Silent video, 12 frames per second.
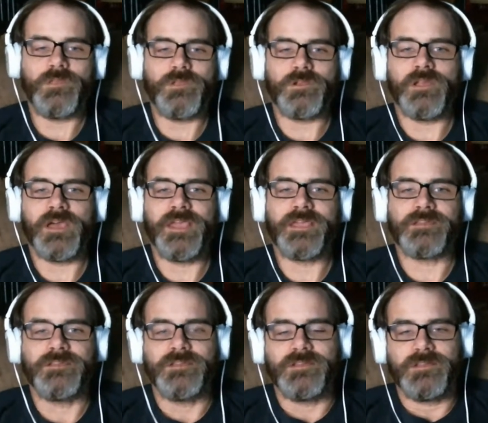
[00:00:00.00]
you're
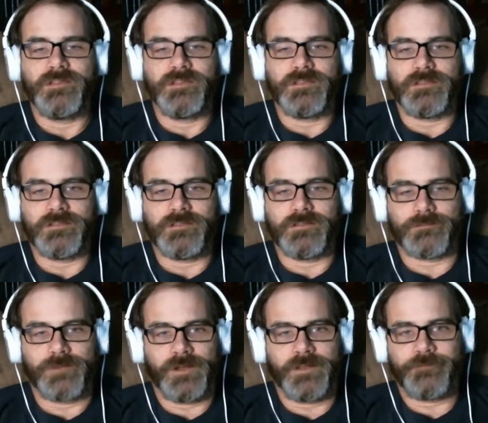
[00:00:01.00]
like
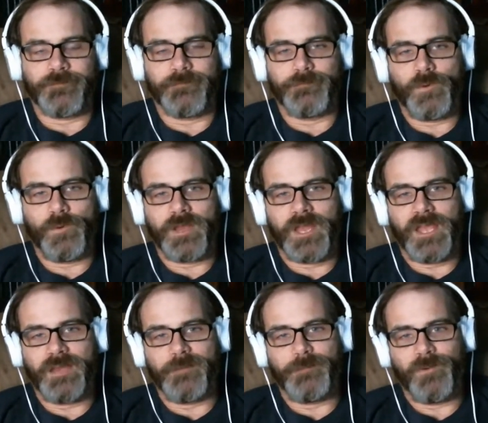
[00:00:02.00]
running from point
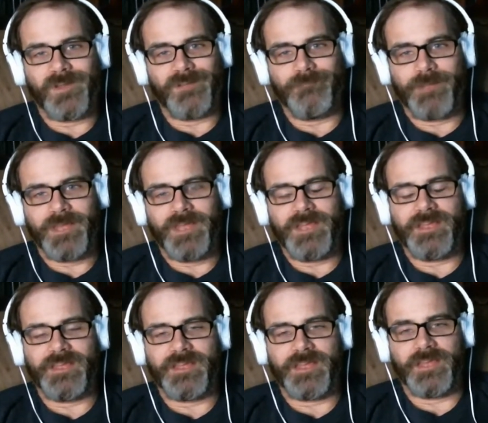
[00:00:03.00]
A to point
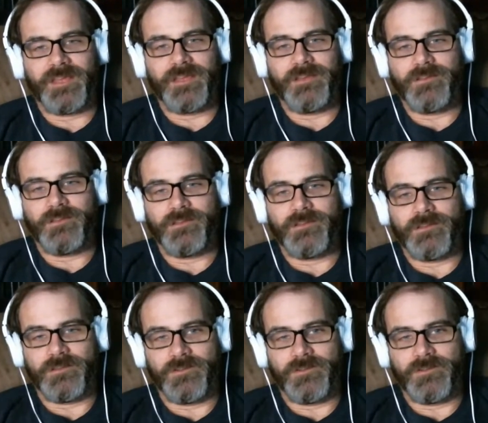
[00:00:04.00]
B, and